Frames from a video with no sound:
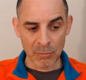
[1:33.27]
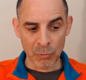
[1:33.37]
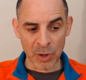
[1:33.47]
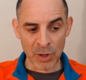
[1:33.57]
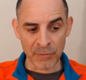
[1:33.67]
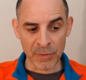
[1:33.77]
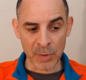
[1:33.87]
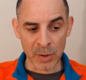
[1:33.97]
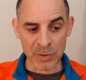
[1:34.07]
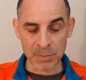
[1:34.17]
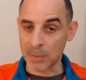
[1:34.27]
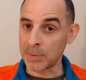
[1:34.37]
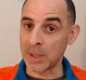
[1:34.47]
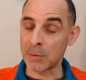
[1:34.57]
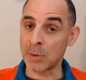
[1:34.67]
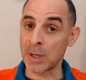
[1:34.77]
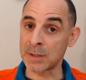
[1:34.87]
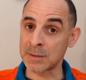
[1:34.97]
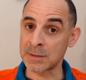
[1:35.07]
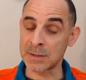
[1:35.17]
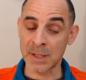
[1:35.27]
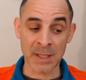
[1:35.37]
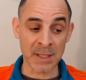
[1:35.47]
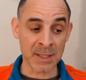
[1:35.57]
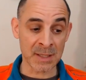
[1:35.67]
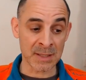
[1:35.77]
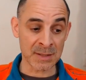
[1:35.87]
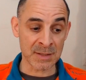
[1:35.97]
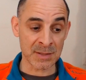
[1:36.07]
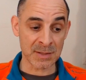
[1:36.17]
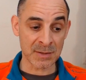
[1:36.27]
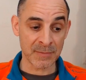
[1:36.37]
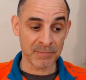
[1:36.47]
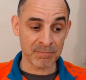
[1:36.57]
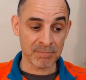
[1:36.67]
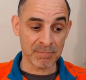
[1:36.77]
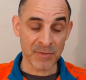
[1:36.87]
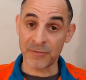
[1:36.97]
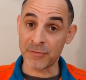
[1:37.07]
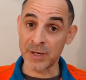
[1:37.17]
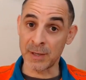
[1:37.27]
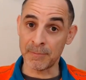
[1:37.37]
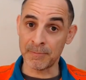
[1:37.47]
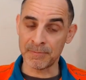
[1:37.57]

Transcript: One of the most popular ones is freedom.